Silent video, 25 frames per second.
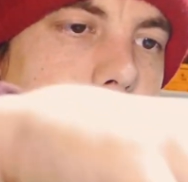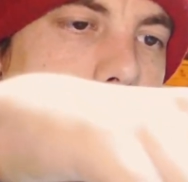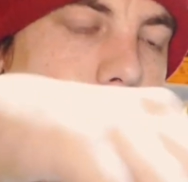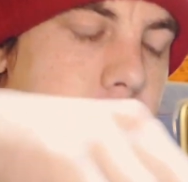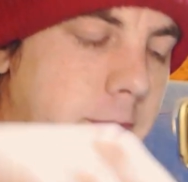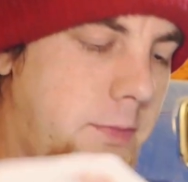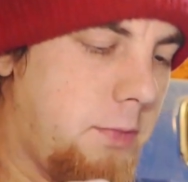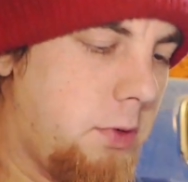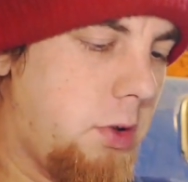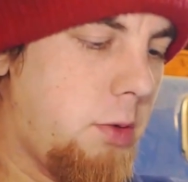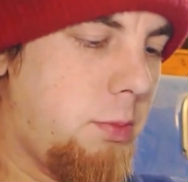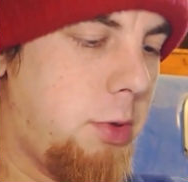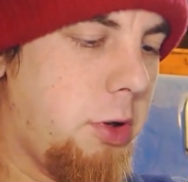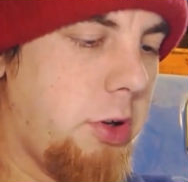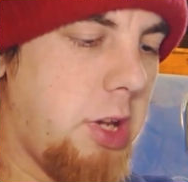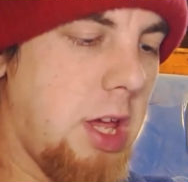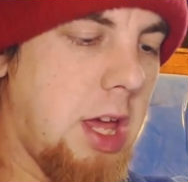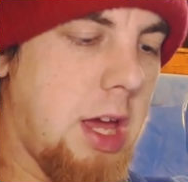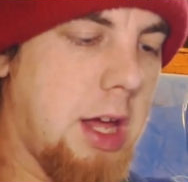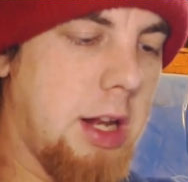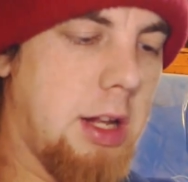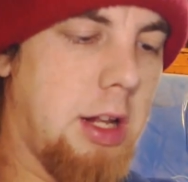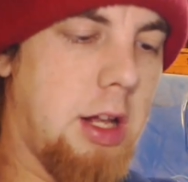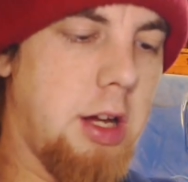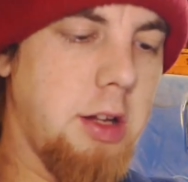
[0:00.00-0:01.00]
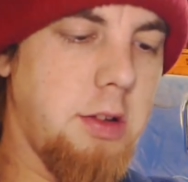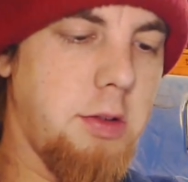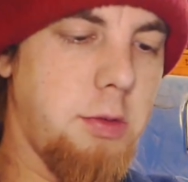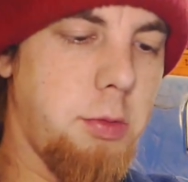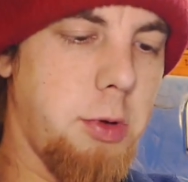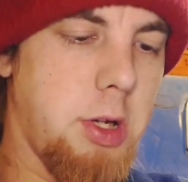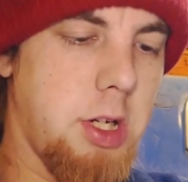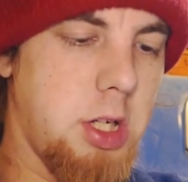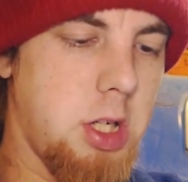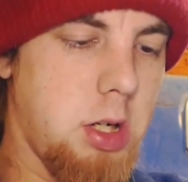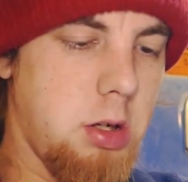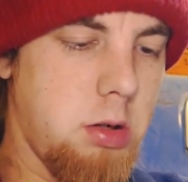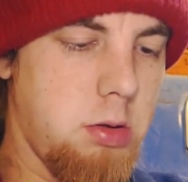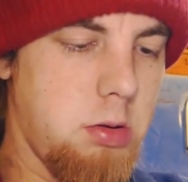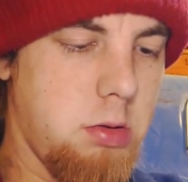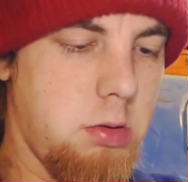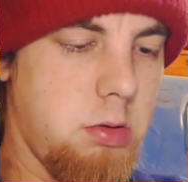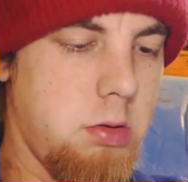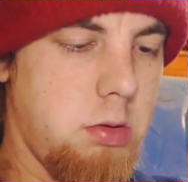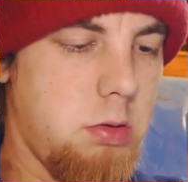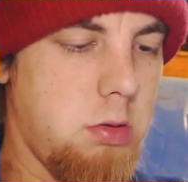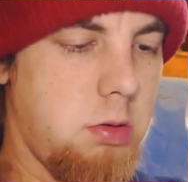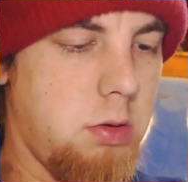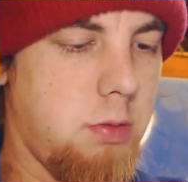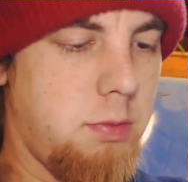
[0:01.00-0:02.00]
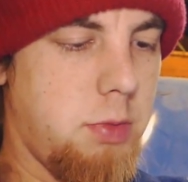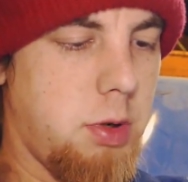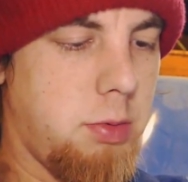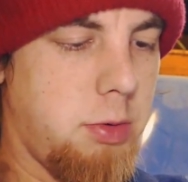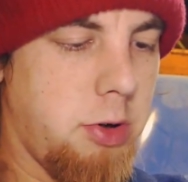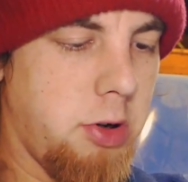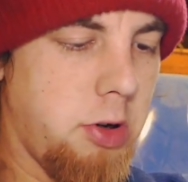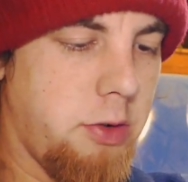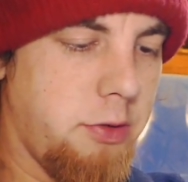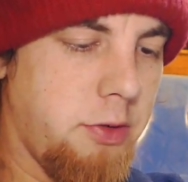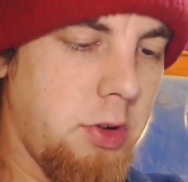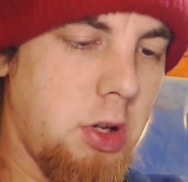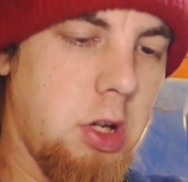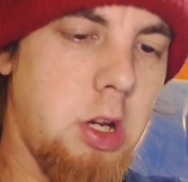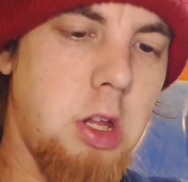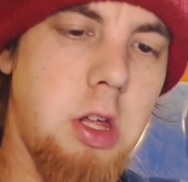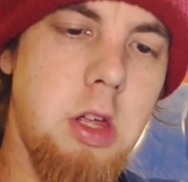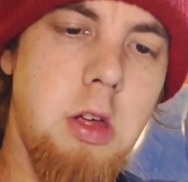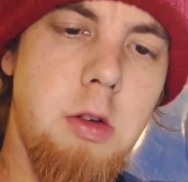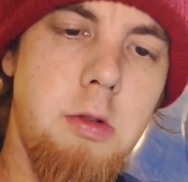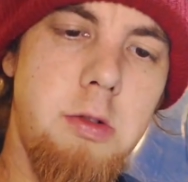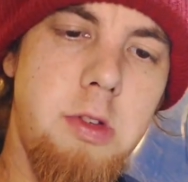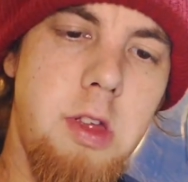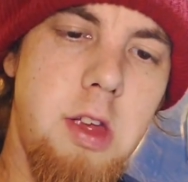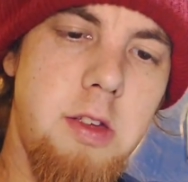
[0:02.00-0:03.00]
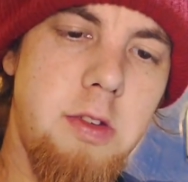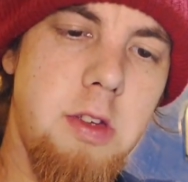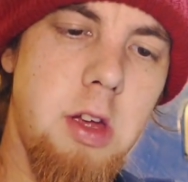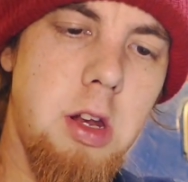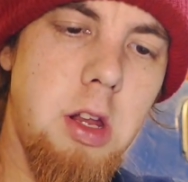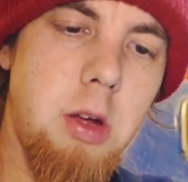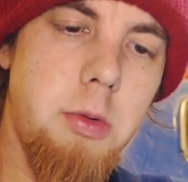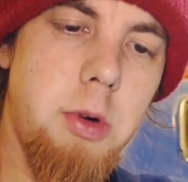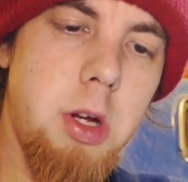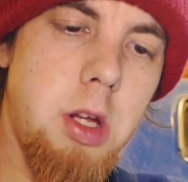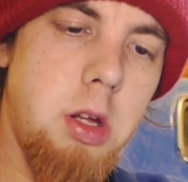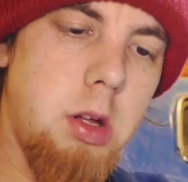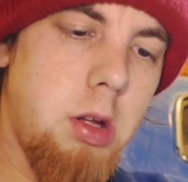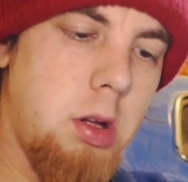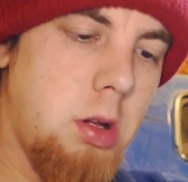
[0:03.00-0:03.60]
It's a bloody headlight switch. Probably not even going to use these anyway.